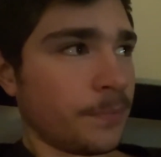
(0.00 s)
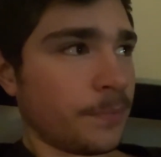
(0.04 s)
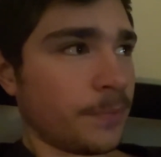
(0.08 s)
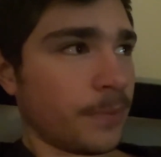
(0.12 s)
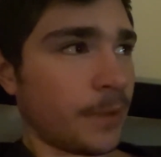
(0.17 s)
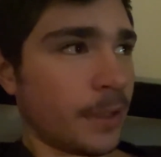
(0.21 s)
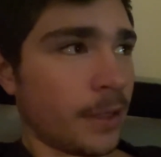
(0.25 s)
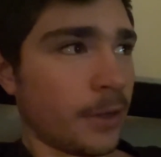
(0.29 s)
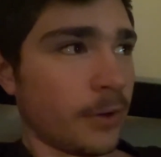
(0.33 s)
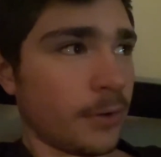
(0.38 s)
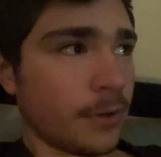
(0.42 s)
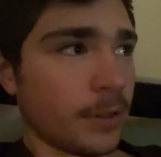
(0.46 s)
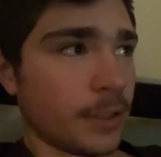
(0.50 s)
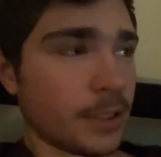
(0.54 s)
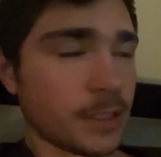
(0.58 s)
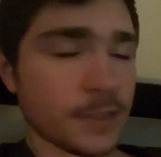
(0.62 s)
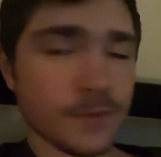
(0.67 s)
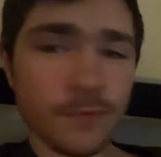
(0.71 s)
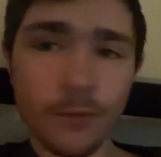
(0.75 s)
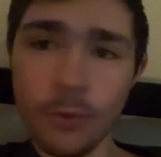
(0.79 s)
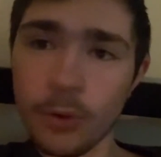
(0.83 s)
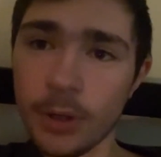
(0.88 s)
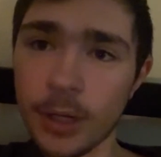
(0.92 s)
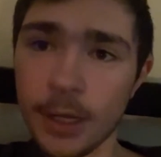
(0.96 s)
There it is
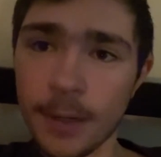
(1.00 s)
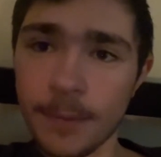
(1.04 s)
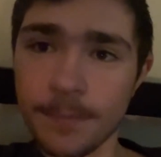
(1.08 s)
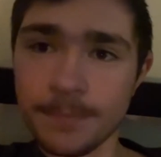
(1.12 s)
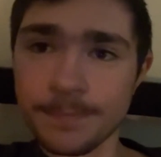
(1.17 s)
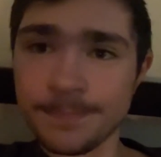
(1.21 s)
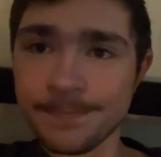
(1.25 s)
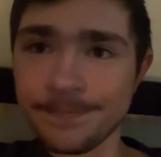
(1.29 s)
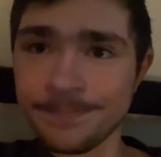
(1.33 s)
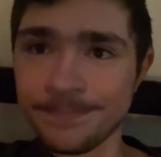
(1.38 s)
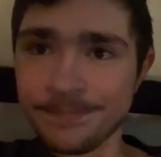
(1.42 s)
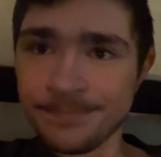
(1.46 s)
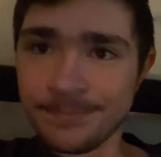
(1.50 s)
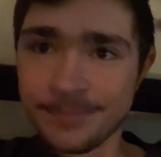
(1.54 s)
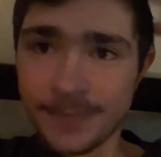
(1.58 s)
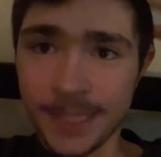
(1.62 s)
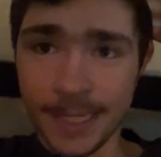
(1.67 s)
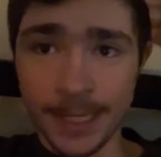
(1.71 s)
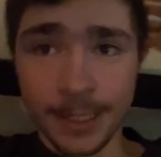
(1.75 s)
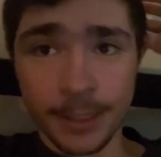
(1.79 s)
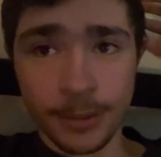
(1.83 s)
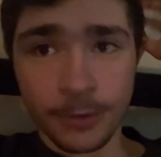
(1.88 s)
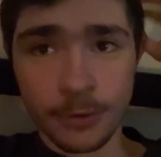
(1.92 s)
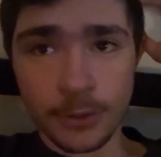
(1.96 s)
for you.
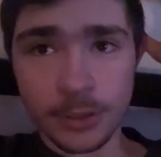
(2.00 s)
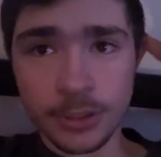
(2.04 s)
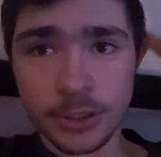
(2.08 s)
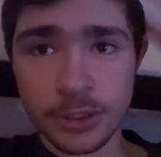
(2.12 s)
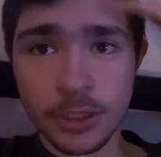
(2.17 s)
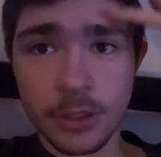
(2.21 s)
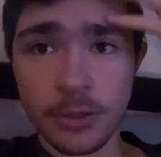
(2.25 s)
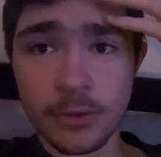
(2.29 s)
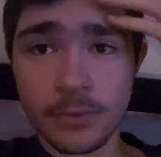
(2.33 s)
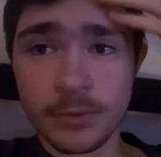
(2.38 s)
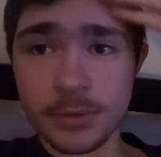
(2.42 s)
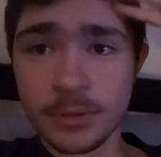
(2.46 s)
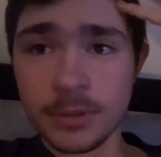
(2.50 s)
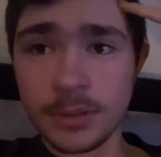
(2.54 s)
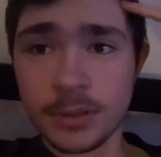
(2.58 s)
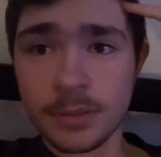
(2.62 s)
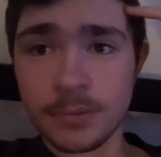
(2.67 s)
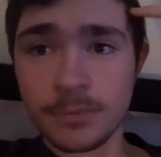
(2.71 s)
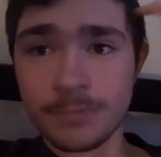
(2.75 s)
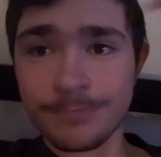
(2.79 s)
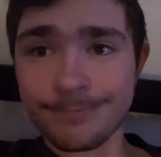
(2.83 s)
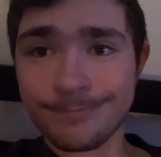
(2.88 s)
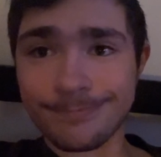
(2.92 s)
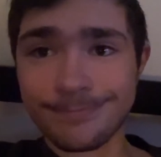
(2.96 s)
And Chris Jones
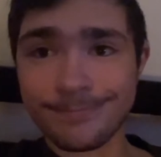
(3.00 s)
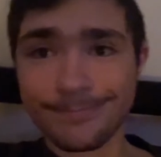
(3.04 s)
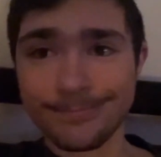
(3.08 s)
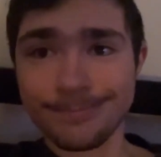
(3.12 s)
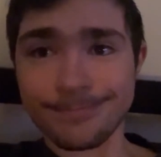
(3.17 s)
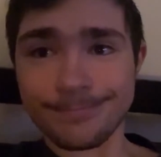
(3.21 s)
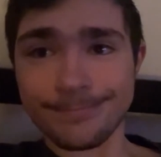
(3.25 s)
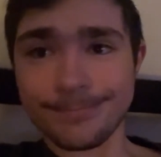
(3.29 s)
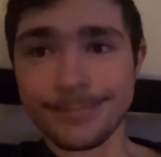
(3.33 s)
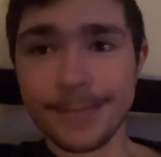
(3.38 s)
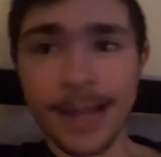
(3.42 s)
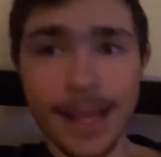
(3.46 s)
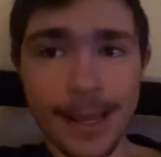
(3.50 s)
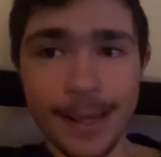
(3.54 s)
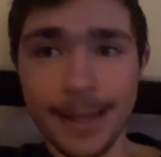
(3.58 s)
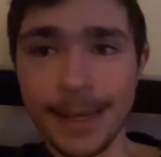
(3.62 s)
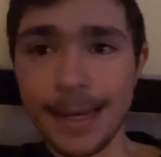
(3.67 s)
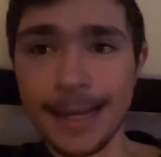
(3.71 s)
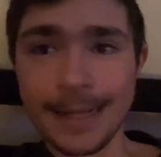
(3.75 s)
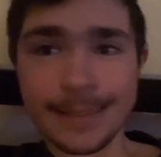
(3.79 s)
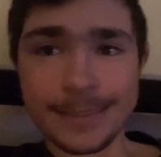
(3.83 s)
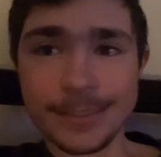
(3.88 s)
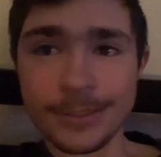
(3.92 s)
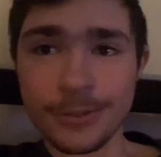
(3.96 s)

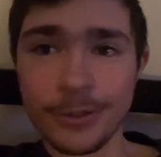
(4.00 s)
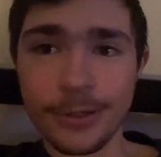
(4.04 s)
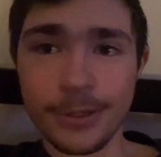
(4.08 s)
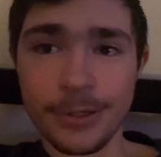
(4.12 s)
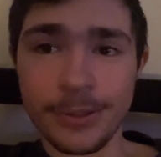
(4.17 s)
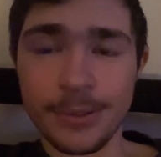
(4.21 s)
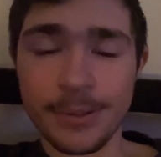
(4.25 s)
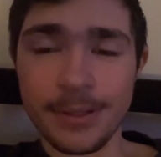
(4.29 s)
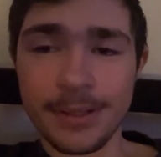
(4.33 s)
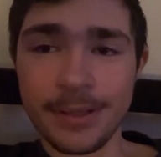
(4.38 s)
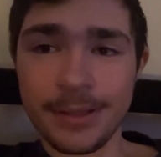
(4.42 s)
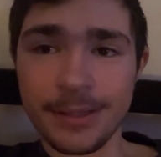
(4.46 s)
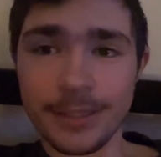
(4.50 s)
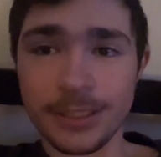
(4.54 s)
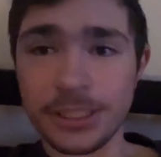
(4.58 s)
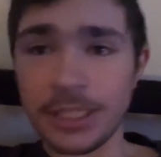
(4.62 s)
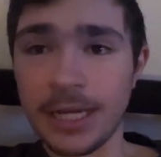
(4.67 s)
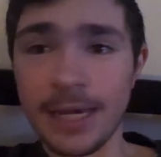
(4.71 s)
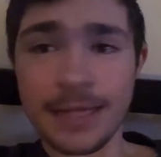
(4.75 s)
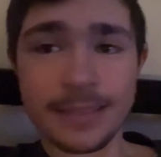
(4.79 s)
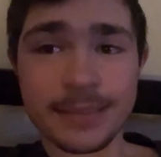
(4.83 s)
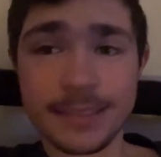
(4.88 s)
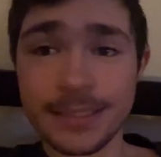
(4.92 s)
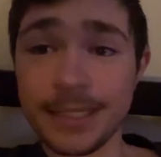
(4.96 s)
got screwed. The
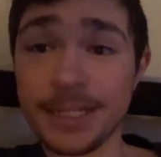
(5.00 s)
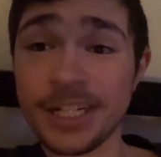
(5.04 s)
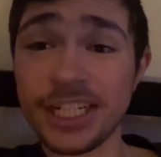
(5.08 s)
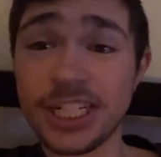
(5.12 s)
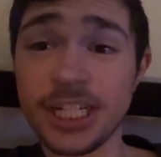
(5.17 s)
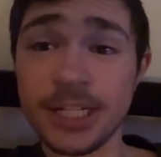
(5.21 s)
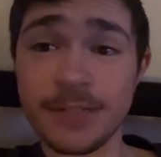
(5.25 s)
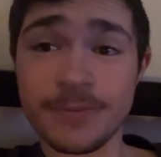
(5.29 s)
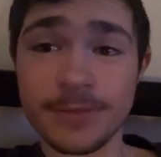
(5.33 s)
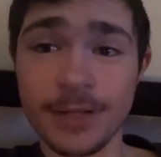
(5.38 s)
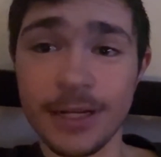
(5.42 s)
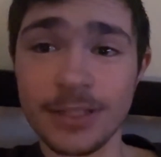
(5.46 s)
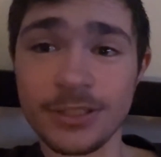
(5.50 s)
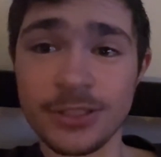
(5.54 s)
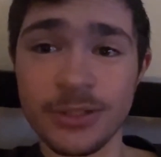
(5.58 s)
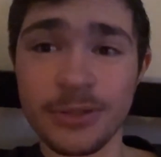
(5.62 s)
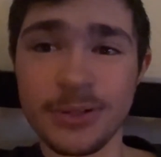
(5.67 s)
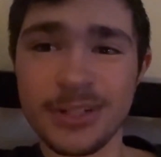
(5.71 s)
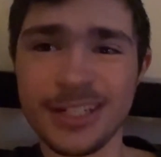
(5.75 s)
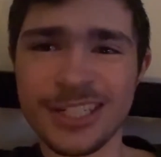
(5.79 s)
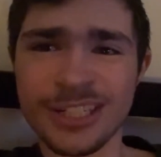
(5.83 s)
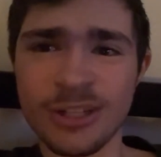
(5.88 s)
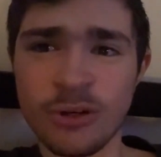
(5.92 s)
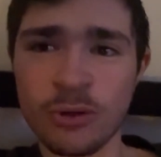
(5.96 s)
Kansas City Chiefs got screwed
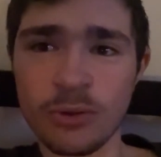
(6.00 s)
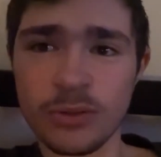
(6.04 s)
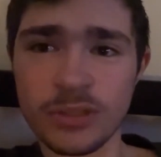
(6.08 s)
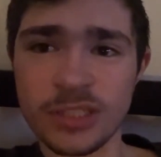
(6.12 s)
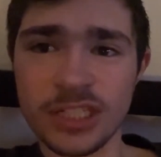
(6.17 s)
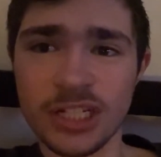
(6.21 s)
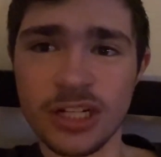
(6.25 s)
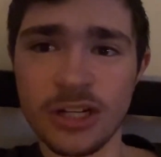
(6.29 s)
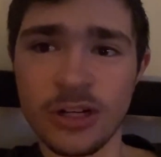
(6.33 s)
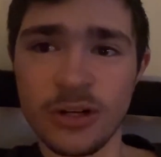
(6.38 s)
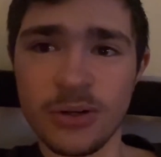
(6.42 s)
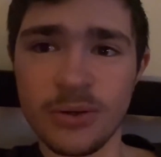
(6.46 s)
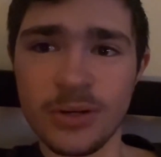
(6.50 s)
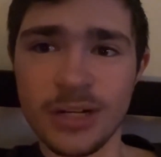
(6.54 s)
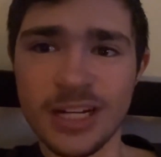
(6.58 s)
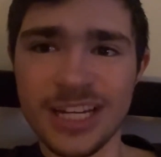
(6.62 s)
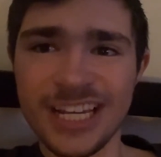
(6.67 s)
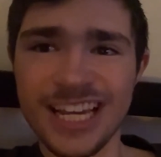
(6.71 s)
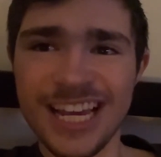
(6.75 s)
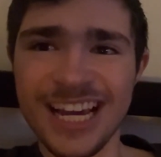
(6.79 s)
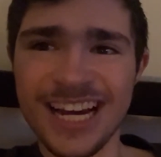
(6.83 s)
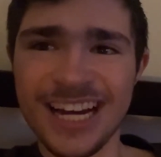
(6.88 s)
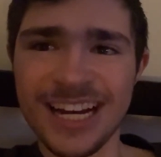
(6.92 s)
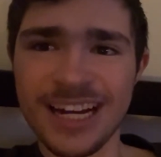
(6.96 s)
as a whole. So,
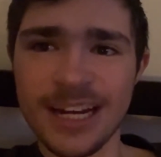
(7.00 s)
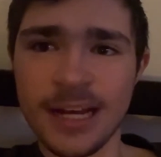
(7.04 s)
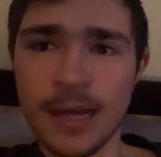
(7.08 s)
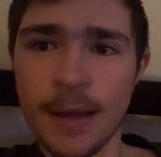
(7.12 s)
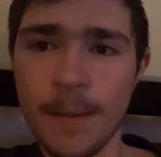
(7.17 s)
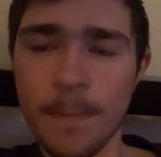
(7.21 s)
yeah.